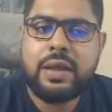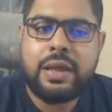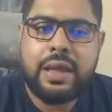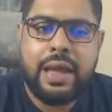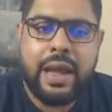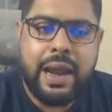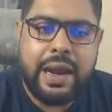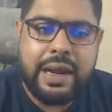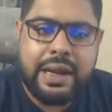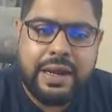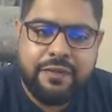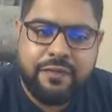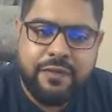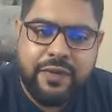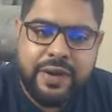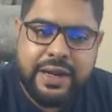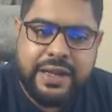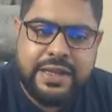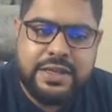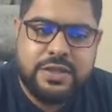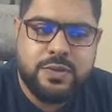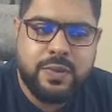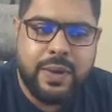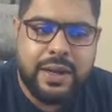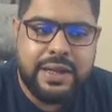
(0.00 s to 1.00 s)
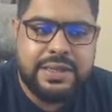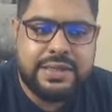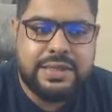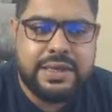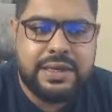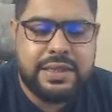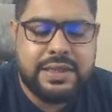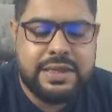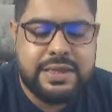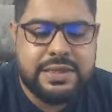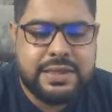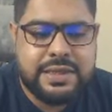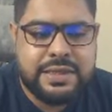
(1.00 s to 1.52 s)
And if it is 1, sir,
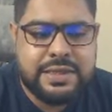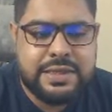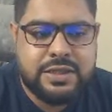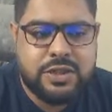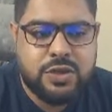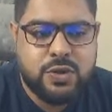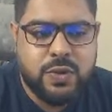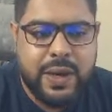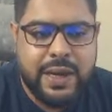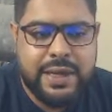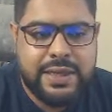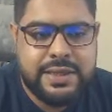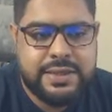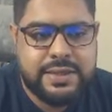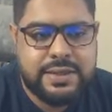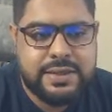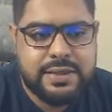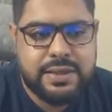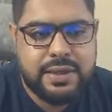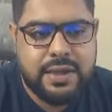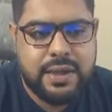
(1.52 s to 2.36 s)
this is twice.